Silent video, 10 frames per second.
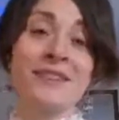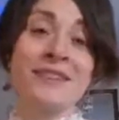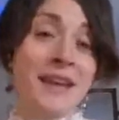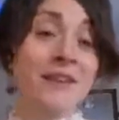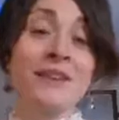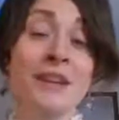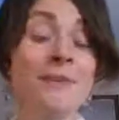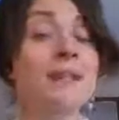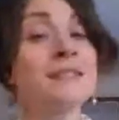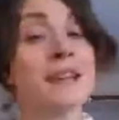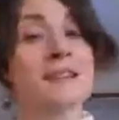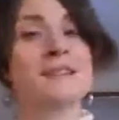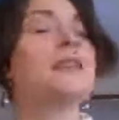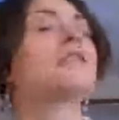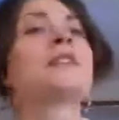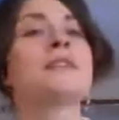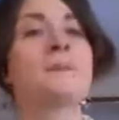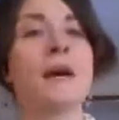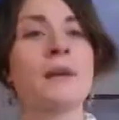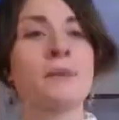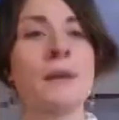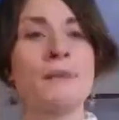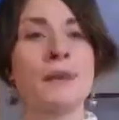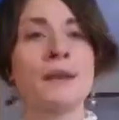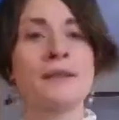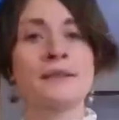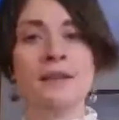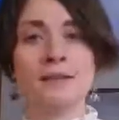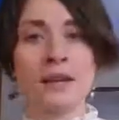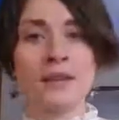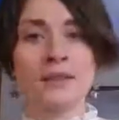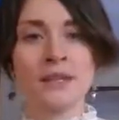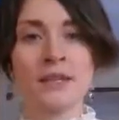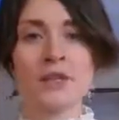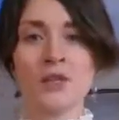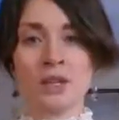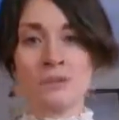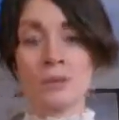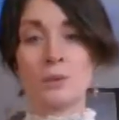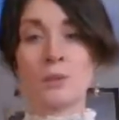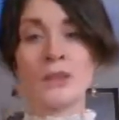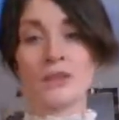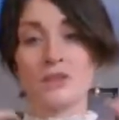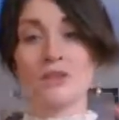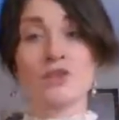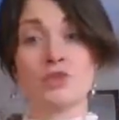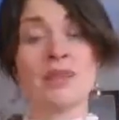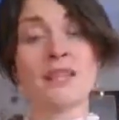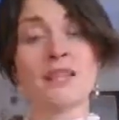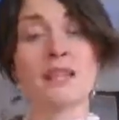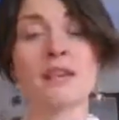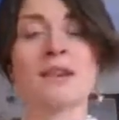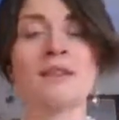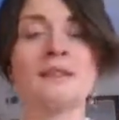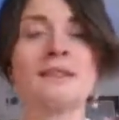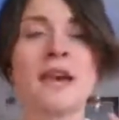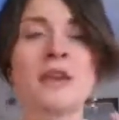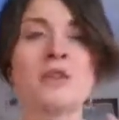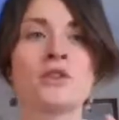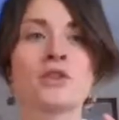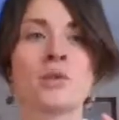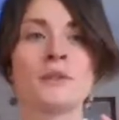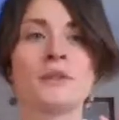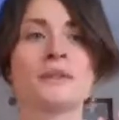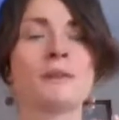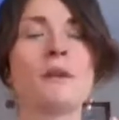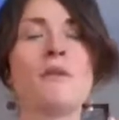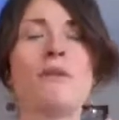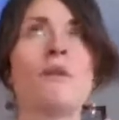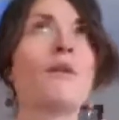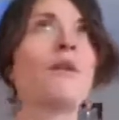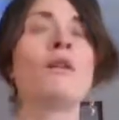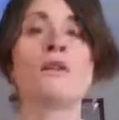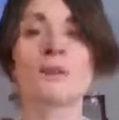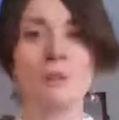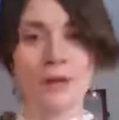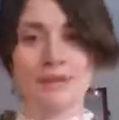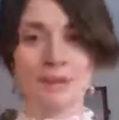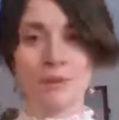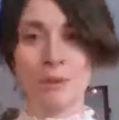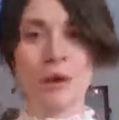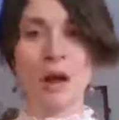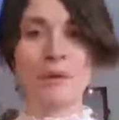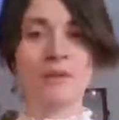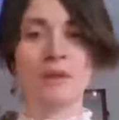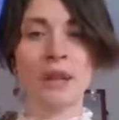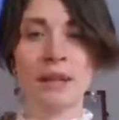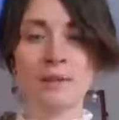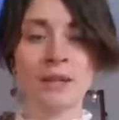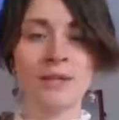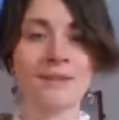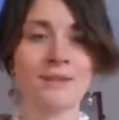Saturn can be intense. Saturn gets a bad rep because Saturn's energy can be really constricting, and Saturn shows us all of the places where we're out of alignment.